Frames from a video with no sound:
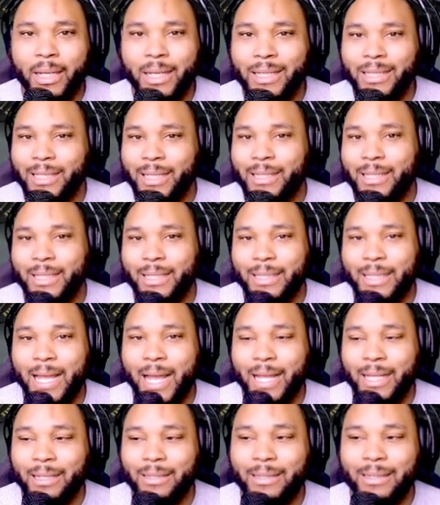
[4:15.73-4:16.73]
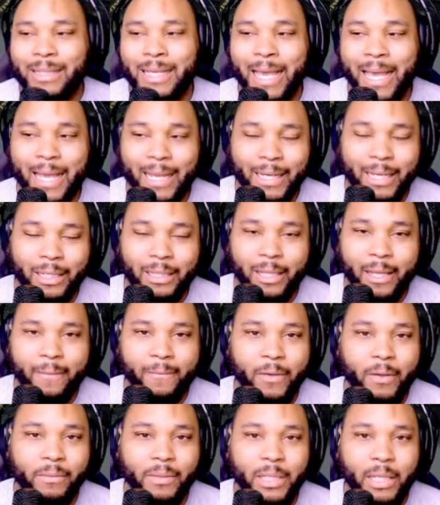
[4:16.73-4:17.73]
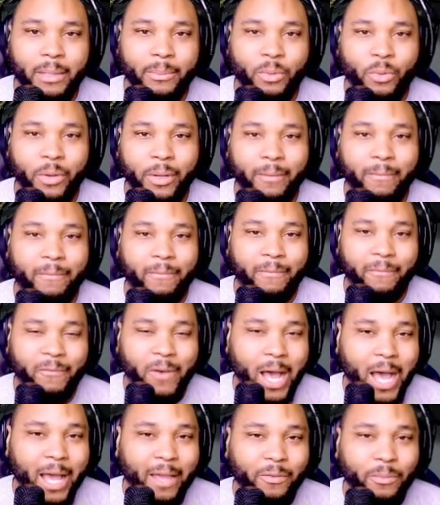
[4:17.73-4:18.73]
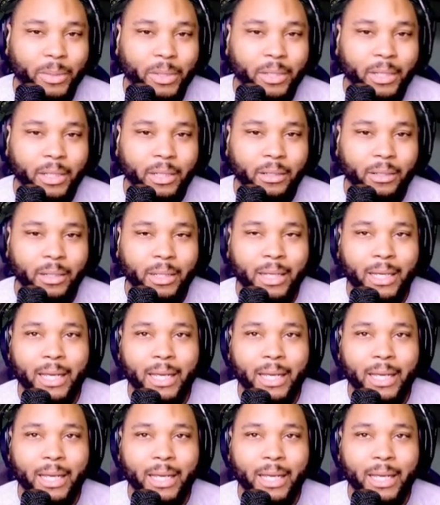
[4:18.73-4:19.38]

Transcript: Since it's not technically 15.5 million,